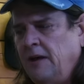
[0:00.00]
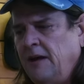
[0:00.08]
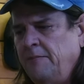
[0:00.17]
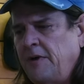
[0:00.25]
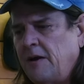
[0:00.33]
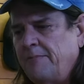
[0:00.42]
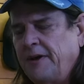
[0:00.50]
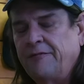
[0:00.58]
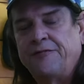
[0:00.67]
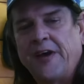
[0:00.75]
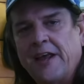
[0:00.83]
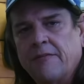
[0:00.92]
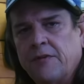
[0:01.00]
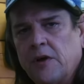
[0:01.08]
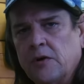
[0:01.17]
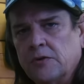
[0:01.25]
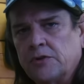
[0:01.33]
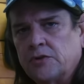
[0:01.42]
I'm not a big fan of
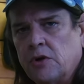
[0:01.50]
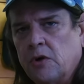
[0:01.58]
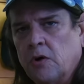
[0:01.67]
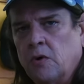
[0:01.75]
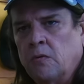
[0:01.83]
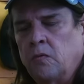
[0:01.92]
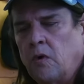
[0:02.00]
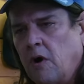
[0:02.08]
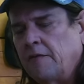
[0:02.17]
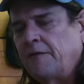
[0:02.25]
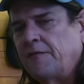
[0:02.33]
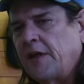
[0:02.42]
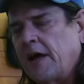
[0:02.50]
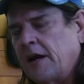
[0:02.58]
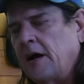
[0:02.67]
those, so we're off of that.